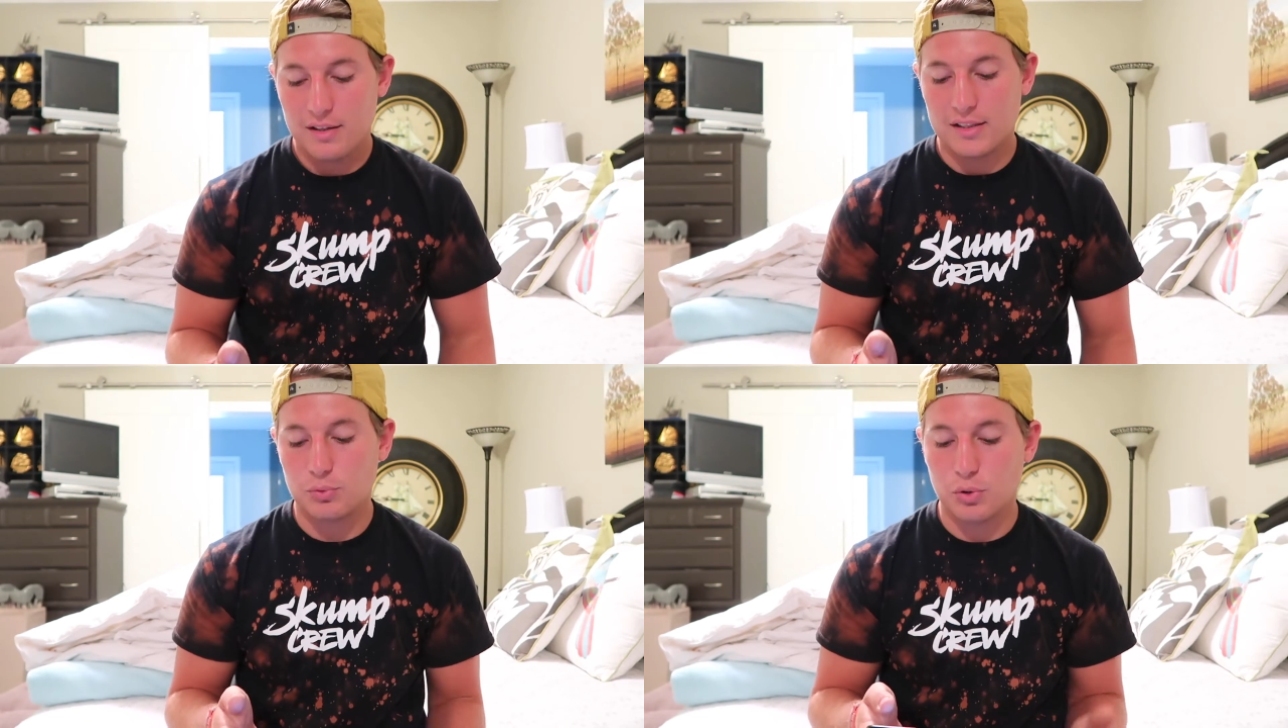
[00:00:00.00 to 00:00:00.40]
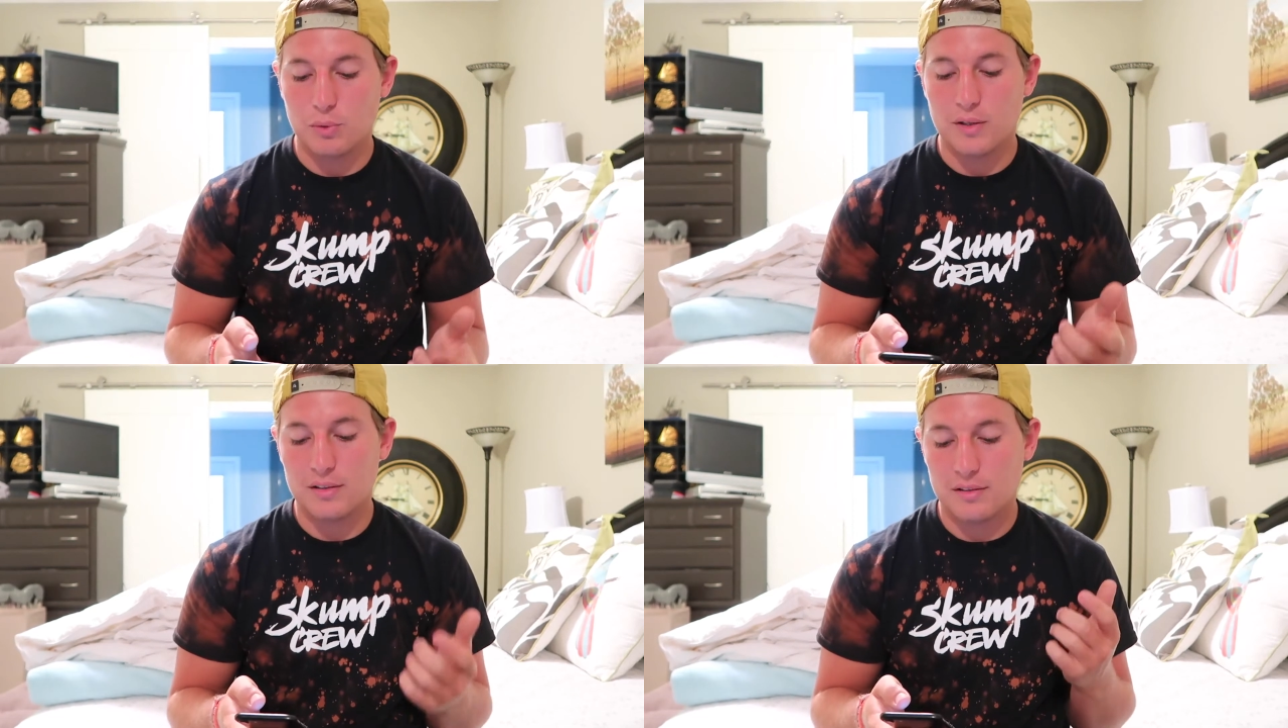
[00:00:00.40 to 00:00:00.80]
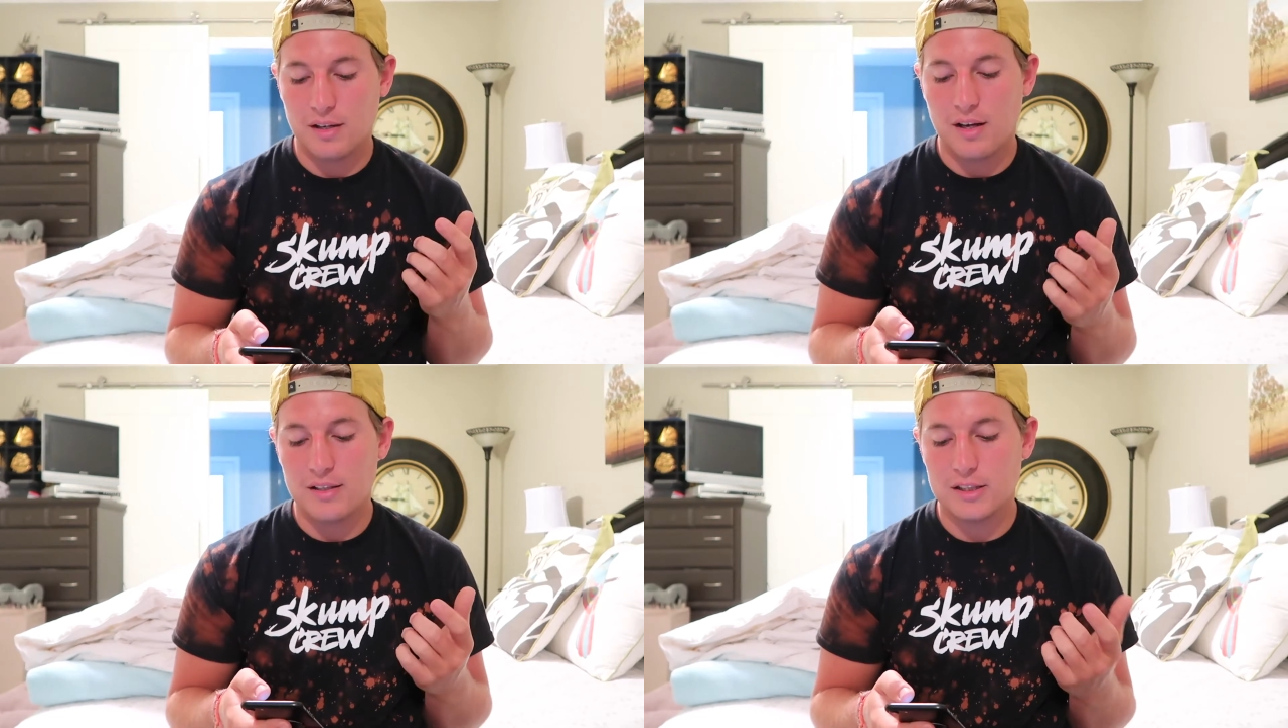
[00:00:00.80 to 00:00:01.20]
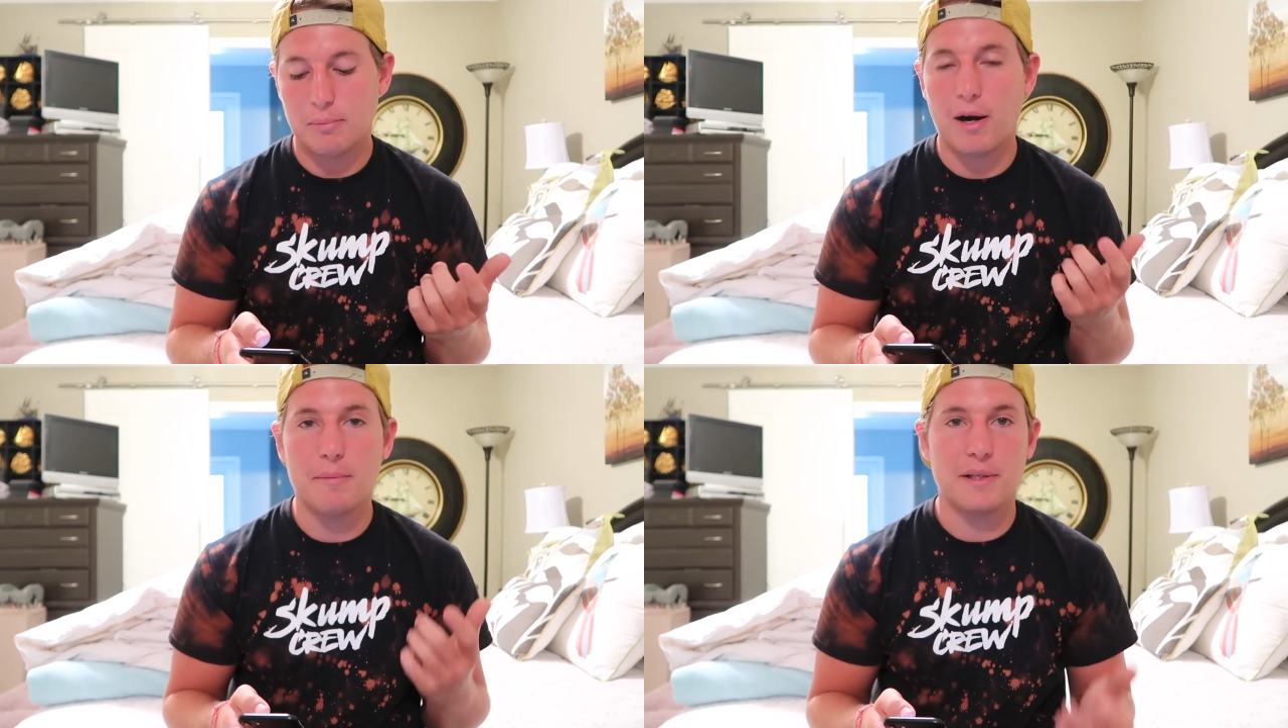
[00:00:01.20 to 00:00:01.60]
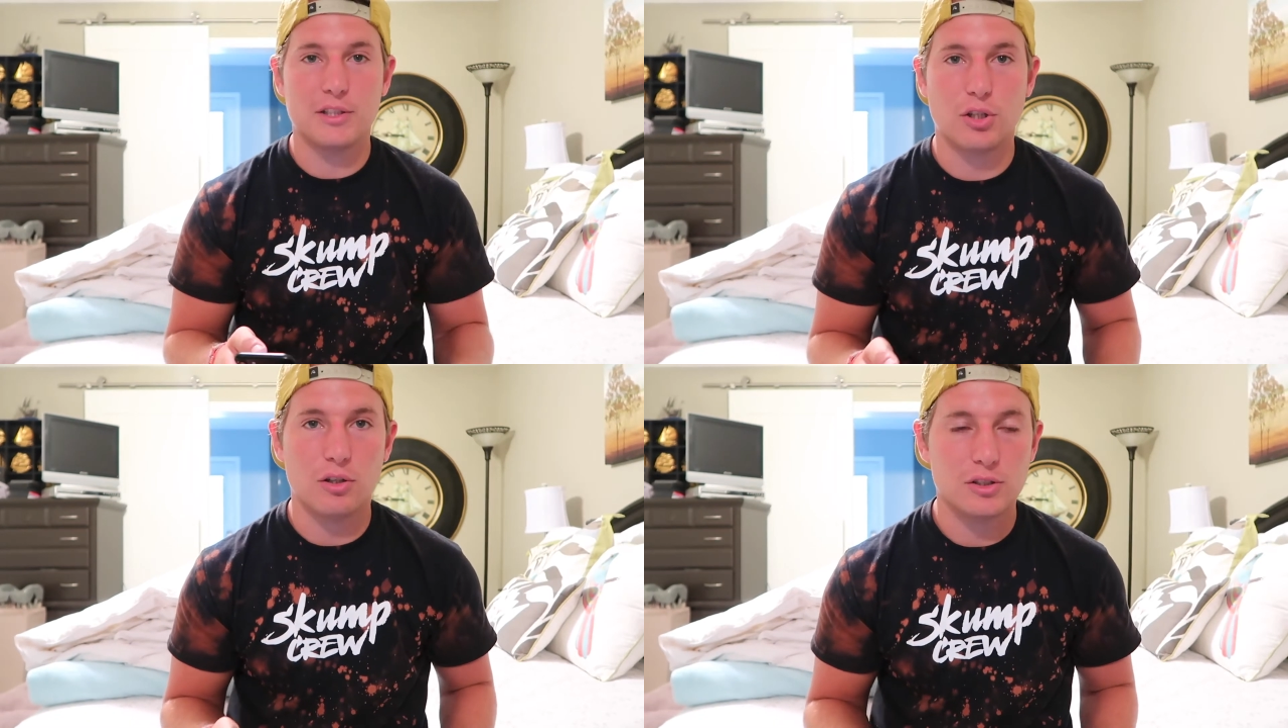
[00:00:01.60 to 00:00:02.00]
that's really what uh, inspired me to
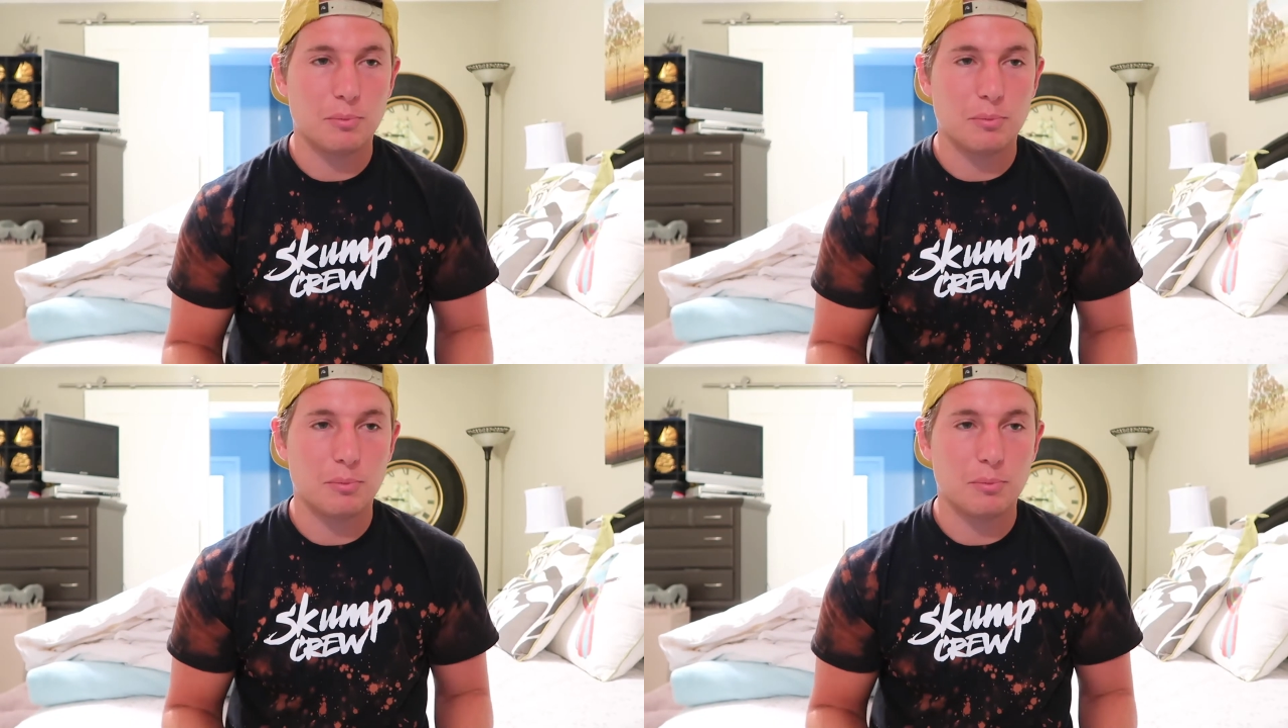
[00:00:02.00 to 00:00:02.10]
start.